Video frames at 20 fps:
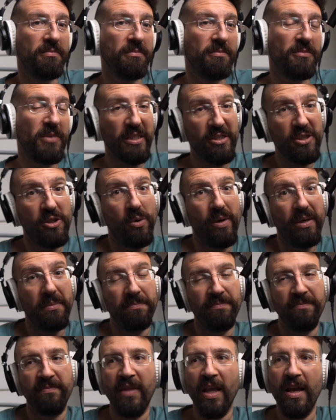Let's do it.
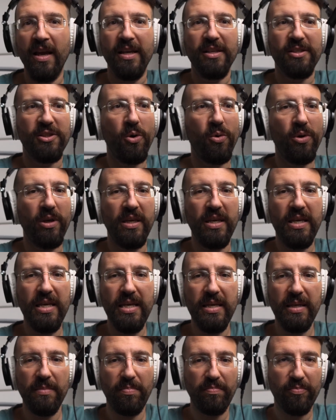So
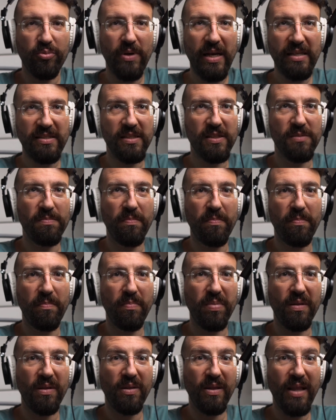he presses
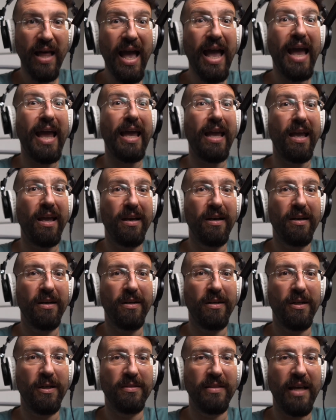play
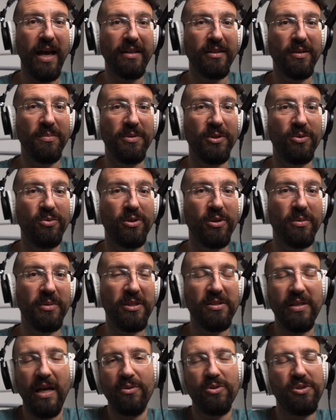on that computer
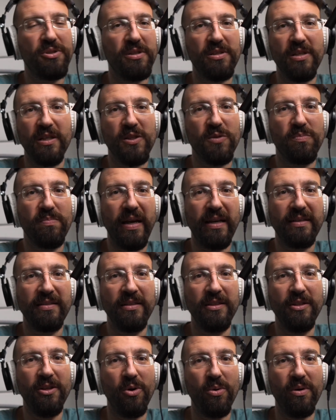because I was just
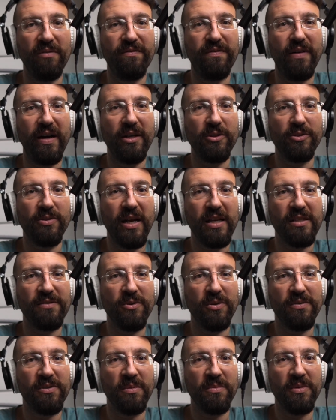expecting, you know, a file
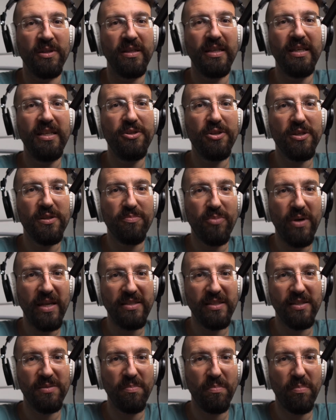transfer or something. He just
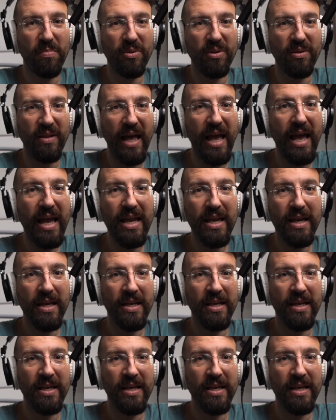presses play